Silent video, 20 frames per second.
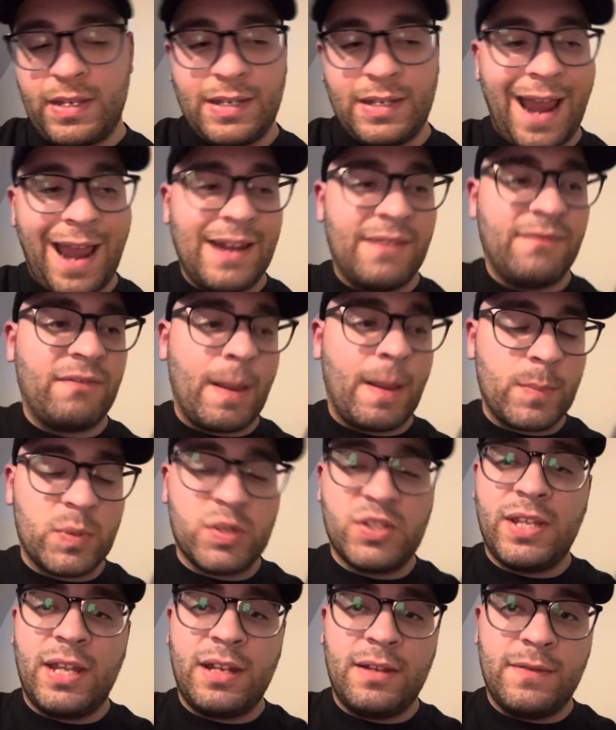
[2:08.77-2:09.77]

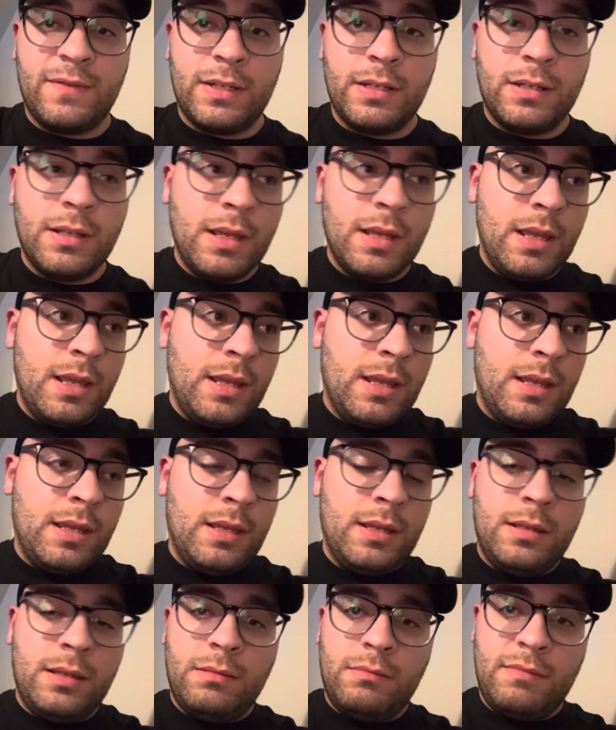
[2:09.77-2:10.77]
95% of it
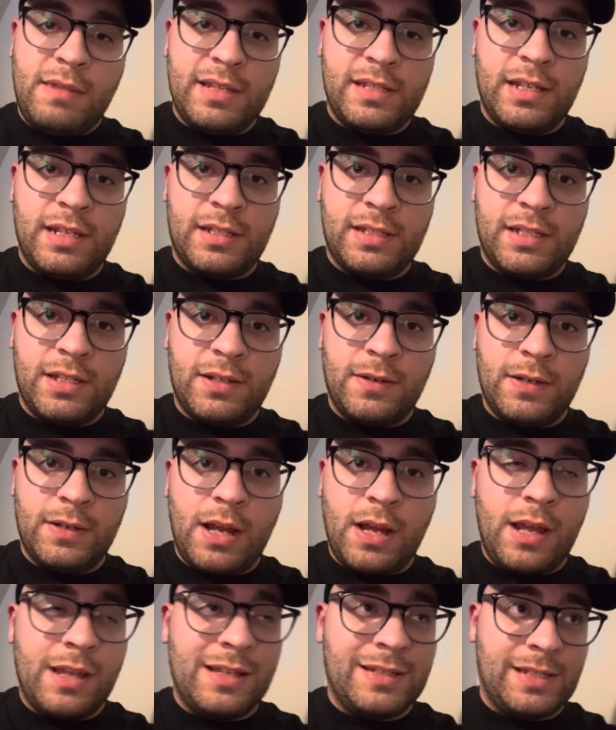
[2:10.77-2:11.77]

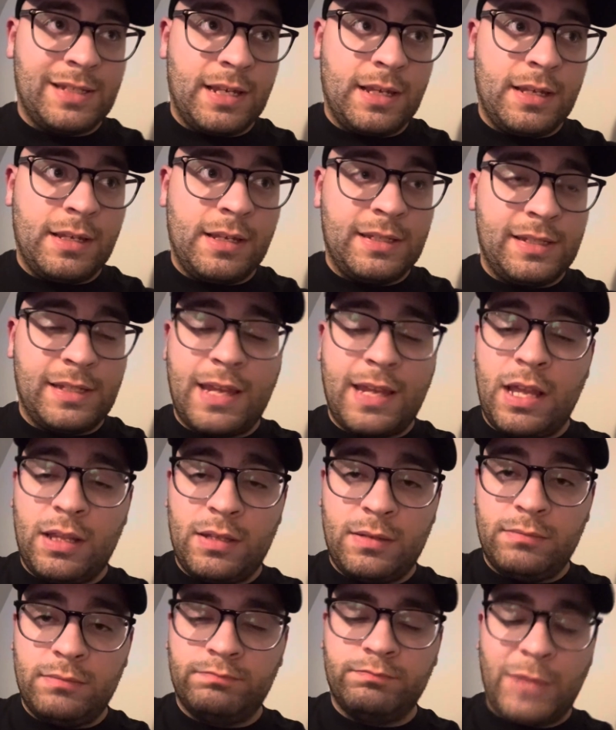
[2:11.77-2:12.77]
is
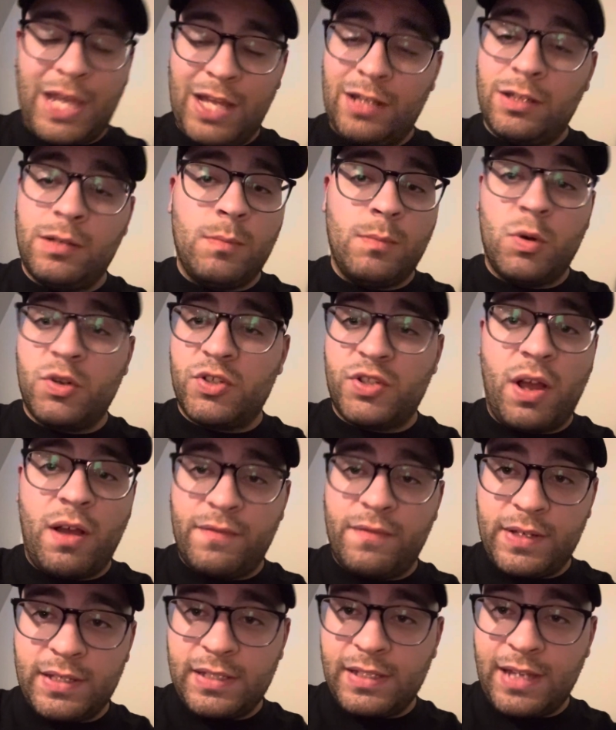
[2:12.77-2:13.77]
Kellen Moore's
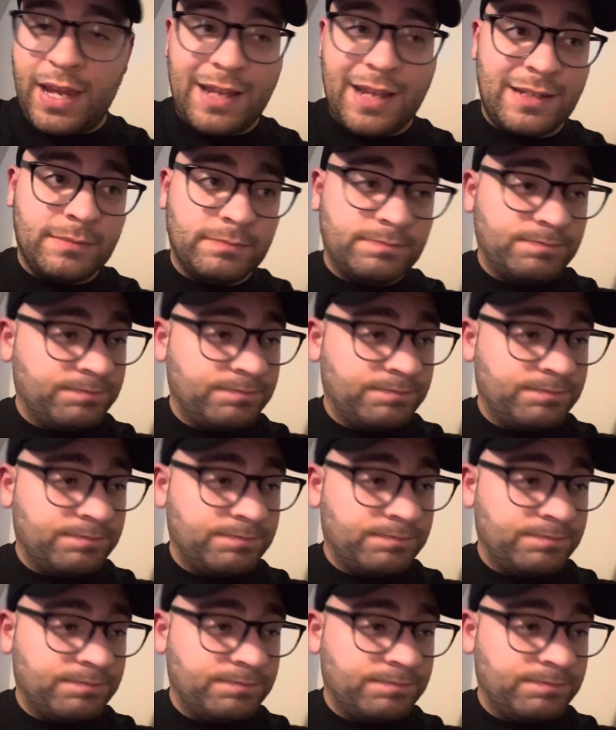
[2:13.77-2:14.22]
offense. And